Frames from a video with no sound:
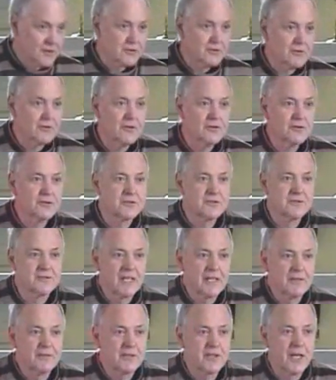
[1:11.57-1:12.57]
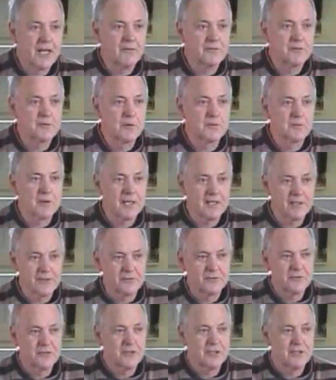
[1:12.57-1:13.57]
because of course David came from the Black
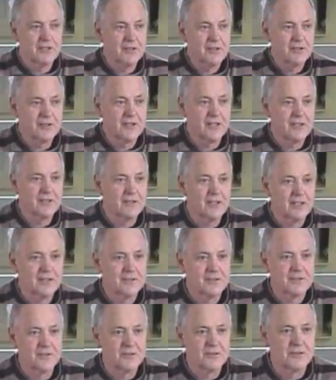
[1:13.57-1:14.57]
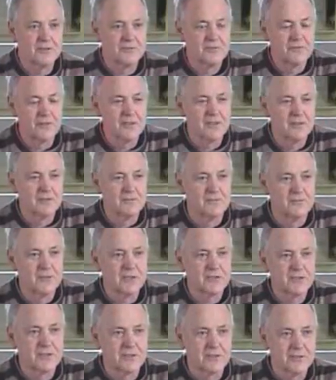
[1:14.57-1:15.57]
Country and he could get that sort of
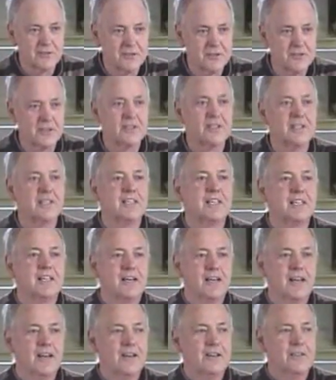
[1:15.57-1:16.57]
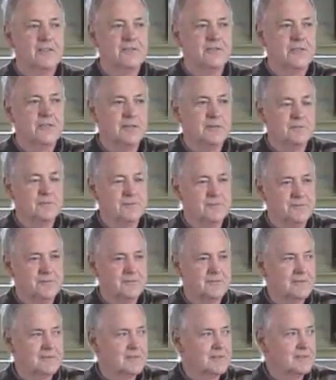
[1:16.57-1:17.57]
resonance of,
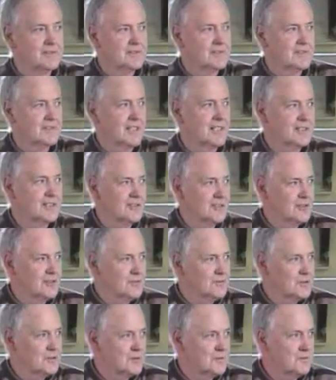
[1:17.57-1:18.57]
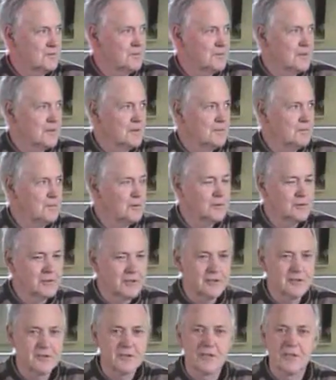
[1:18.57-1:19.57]
I don't know,
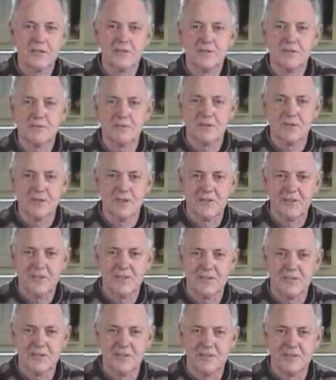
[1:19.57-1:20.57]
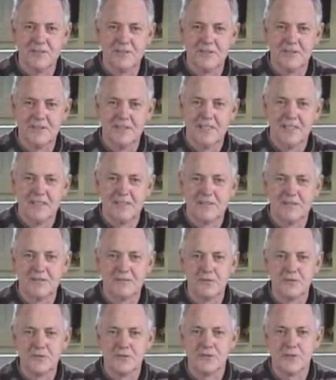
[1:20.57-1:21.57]
board insolence, which I think
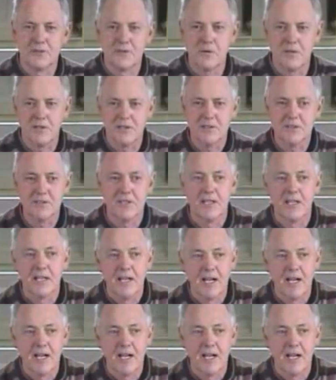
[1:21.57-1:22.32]
the voice requires.